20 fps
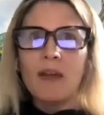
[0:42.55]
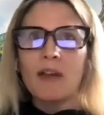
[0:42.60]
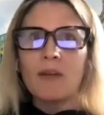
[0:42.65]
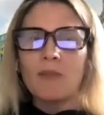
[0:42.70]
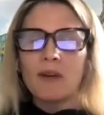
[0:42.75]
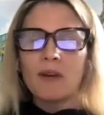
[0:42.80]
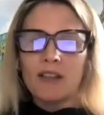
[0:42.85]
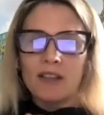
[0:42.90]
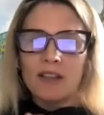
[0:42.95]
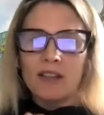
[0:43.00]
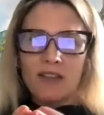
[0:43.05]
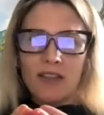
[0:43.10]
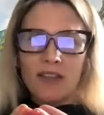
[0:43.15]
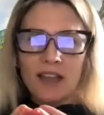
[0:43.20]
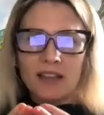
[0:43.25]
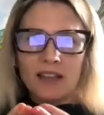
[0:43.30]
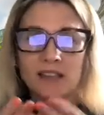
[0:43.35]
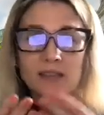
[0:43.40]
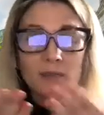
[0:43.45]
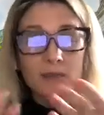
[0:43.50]
And one of the
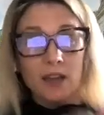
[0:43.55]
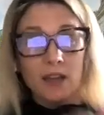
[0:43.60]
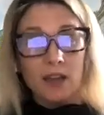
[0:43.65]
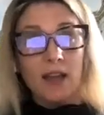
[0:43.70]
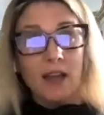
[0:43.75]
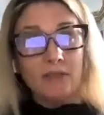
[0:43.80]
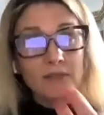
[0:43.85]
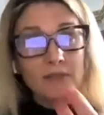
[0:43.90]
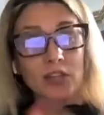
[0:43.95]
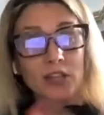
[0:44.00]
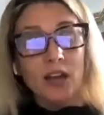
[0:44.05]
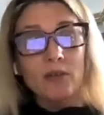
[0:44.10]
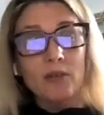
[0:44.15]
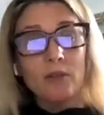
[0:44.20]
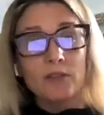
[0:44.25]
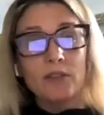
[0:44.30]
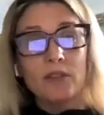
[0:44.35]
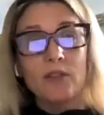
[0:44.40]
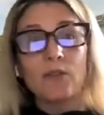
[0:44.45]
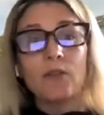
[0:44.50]
things that I've shared
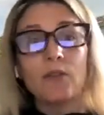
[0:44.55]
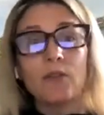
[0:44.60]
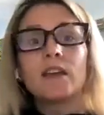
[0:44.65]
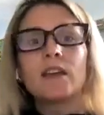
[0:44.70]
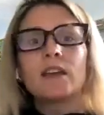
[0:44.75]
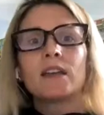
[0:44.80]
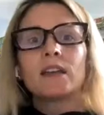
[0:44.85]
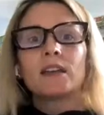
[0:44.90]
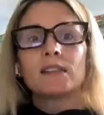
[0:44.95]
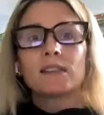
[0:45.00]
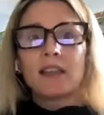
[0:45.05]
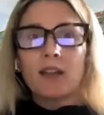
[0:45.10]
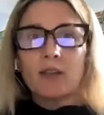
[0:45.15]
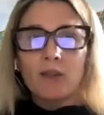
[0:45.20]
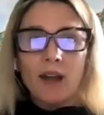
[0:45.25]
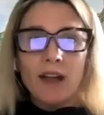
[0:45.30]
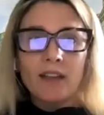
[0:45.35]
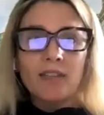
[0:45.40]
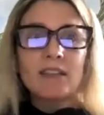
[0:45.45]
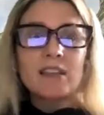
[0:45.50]
with you is they
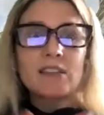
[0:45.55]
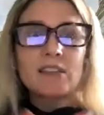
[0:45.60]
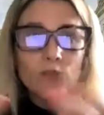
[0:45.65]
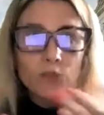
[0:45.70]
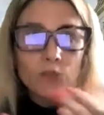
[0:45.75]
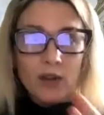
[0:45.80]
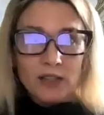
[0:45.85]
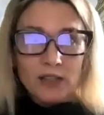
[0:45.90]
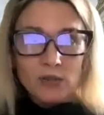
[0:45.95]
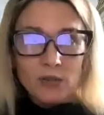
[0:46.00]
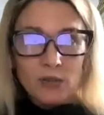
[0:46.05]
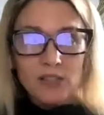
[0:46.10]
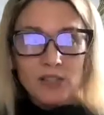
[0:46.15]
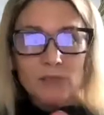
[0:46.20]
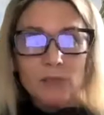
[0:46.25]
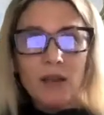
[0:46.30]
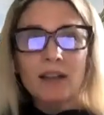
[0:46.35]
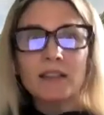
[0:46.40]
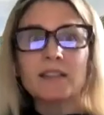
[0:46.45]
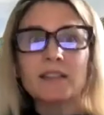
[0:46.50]
write these
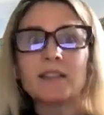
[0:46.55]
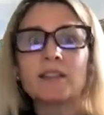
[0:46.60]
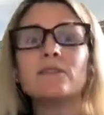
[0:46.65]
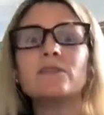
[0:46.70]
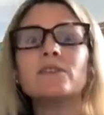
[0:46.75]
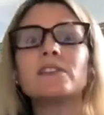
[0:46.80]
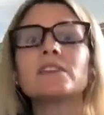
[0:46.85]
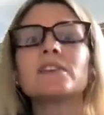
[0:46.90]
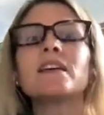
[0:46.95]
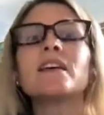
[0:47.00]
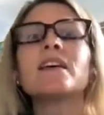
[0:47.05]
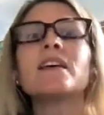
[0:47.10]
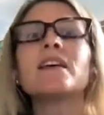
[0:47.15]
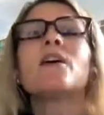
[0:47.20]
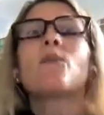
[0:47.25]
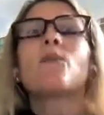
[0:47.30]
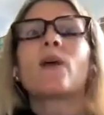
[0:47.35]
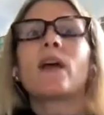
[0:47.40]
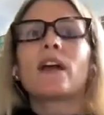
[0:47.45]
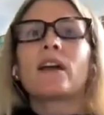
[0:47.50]
retrospectives
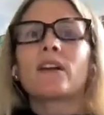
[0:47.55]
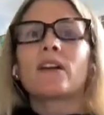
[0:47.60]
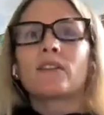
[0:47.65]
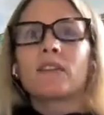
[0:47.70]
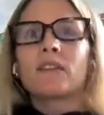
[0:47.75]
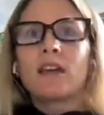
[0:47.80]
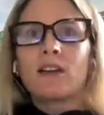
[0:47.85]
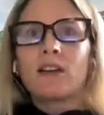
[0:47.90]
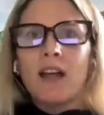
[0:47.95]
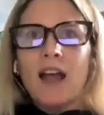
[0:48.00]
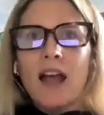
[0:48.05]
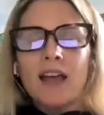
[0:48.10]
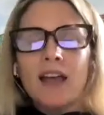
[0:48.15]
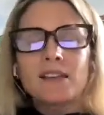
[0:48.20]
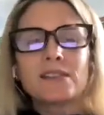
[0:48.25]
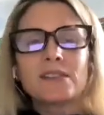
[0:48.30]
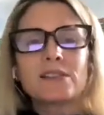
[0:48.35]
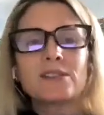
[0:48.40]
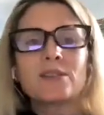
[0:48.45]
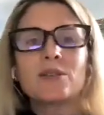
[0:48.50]
where they're
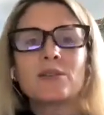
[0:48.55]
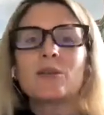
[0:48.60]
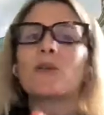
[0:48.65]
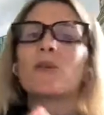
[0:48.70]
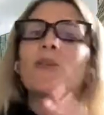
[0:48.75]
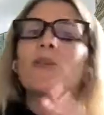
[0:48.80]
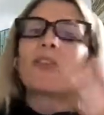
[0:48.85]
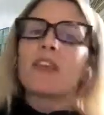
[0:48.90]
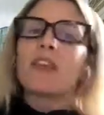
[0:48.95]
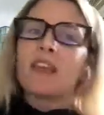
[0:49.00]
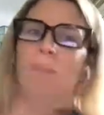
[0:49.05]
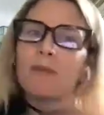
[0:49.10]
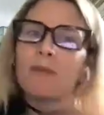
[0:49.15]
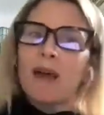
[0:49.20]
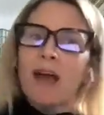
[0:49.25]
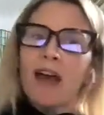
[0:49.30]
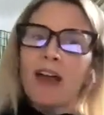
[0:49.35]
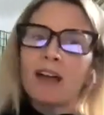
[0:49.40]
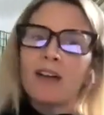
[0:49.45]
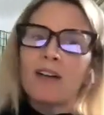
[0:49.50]
asked to think
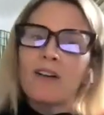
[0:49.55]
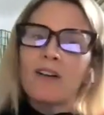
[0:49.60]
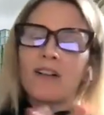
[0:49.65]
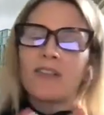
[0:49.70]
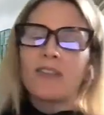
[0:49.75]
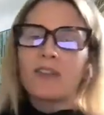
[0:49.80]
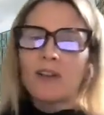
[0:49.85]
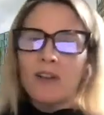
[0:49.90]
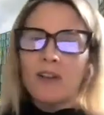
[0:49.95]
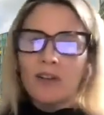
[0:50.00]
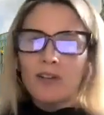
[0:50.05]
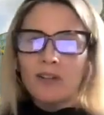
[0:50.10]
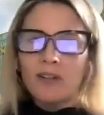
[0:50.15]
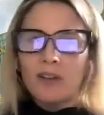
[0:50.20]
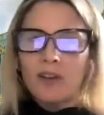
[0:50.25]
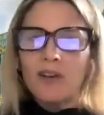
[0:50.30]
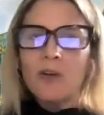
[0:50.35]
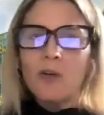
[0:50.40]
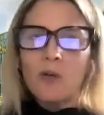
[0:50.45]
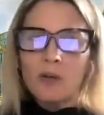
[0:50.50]
back on their
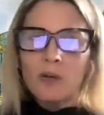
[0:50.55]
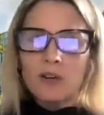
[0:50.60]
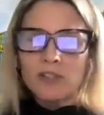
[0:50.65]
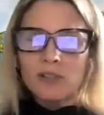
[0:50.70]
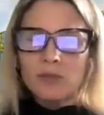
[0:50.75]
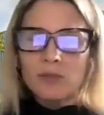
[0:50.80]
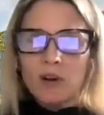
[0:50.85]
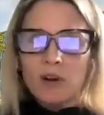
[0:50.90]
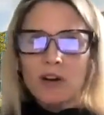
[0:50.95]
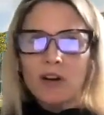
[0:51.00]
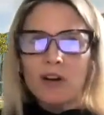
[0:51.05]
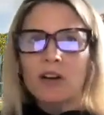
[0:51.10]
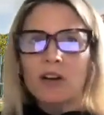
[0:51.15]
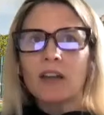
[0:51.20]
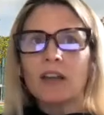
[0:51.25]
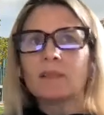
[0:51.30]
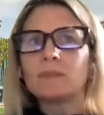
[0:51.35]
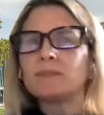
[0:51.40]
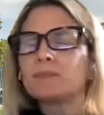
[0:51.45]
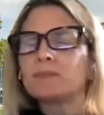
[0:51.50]
earlier coursework
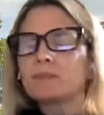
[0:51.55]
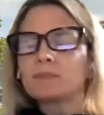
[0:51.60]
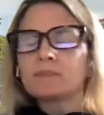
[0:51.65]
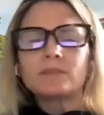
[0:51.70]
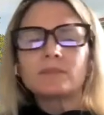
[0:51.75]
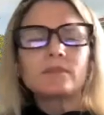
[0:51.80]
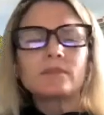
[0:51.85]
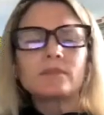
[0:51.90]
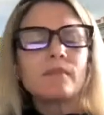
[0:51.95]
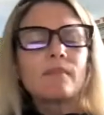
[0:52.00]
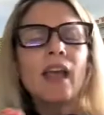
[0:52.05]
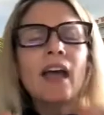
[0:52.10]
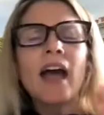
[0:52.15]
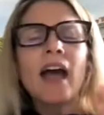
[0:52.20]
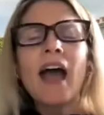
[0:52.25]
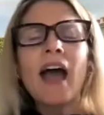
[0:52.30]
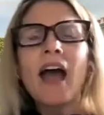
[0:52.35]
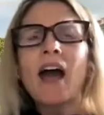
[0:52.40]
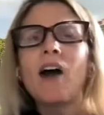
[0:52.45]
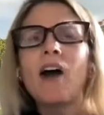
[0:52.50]
and
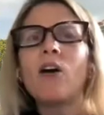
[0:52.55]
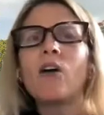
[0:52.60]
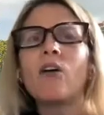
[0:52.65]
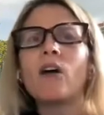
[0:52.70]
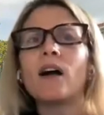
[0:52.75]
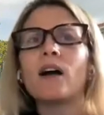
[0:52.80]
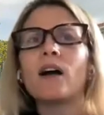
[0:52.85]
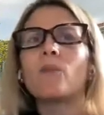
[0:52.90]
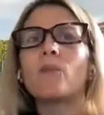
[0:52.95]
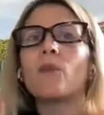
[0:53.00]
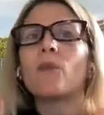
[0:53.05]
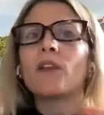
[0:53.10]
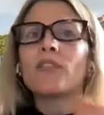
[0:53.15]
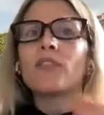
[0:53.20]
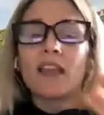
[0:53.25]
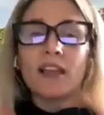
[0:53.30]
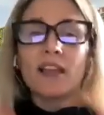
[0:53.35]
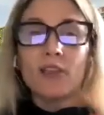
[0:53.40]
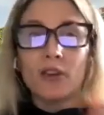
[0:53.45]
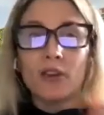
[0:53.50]
how what
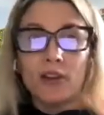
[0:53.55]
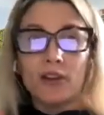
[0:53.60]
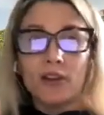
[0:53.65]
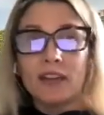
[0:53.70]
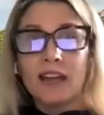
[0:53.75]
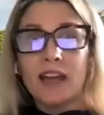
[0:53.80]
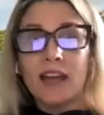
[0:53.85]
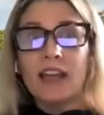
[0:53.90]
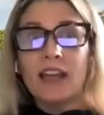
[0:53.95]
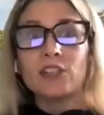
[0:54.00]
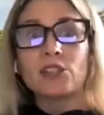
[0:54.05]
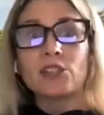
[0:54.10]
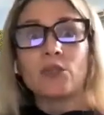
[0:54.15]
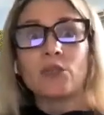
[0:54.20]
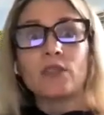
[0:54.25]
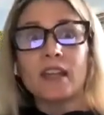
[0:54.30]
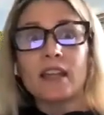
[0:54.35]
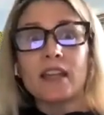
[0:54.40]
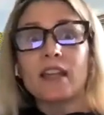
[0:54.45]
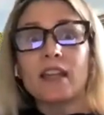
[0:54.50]
they learned in
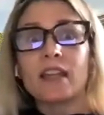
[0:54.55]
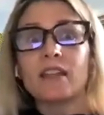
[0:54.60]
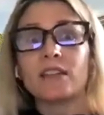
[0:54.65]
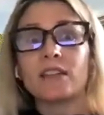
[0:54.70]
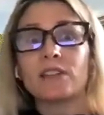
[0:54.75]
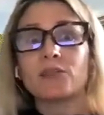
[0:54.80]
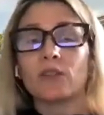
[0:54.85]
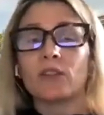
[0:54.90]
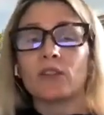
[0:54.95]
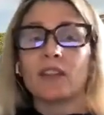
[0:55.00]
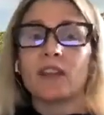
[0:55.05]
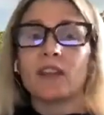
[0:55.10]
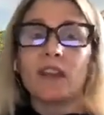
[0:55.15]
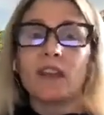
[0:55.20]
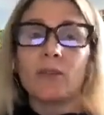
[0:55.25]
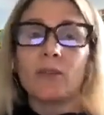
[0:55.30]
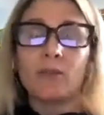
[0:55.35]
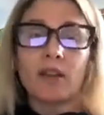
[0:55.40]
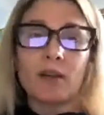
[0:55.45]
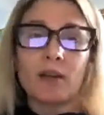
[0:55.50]
HOD is really
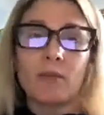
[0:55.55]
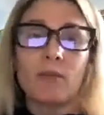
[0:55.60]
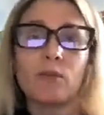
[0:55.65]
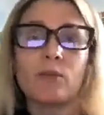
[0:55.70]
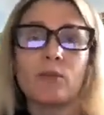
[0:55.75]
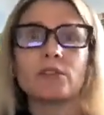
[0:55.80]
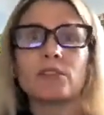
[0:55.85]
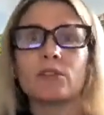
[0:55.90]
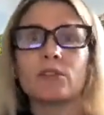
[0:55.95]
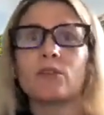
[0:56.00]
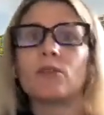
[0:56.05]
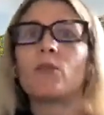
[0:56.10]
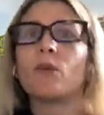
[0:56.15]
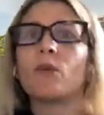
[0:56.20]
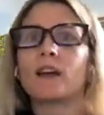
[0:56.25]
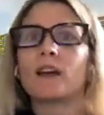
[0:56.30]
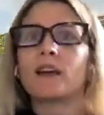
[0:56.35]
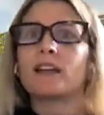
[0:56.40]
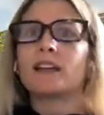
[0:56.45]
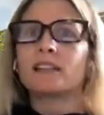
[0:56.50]
applicable to
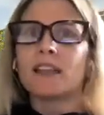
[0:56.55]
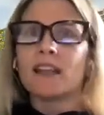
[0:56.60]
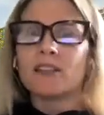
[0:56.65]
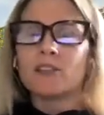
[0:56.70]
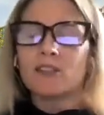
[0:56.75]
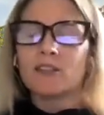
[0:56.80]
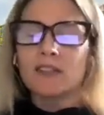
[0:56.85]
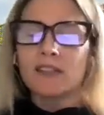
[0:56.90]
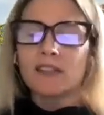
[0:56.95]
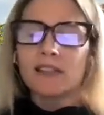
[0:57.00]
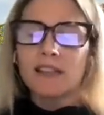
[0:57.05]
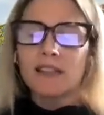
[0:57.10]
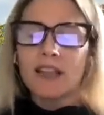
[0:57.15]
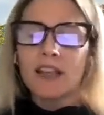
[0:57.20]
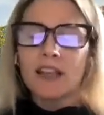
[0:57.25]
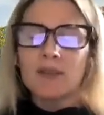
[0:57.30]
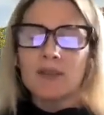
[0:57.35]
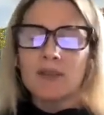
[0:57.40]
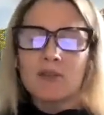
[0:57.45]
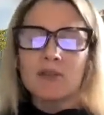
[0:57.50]
organizations
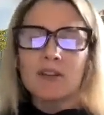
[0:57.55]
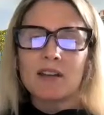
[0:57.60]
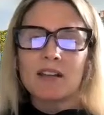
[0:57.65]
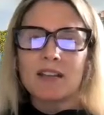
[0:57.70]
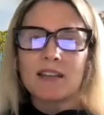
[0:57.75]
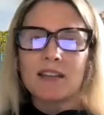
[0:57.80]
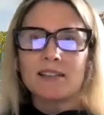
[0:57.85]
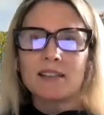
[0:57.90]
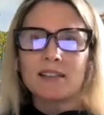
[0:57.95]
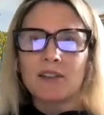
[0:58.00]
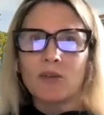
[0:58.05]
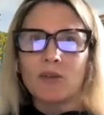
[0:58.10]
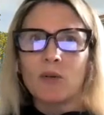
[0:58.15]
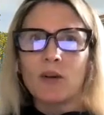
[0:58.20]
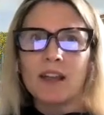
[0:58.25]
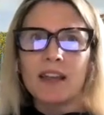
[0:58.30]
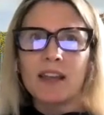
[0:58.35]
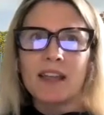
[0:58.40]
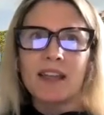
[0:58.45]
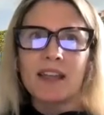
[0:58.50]
and communities that they're
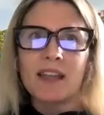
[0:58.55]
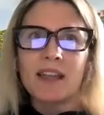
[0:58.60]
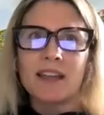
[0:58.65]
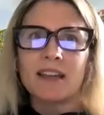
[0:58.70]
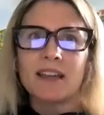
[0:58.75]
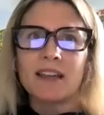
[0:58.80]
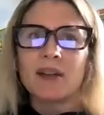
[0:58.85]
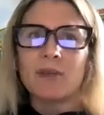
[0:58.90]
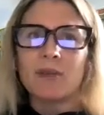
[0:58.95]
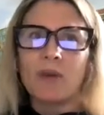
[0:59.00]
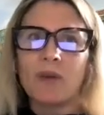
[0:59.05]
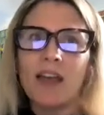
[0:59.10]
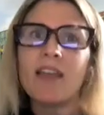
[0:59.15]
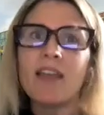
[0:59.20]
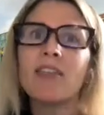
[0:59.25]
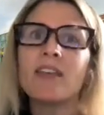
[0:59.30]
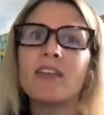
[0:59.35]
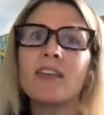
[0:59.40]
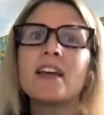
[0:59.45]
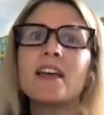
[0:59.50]
working in and with.
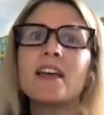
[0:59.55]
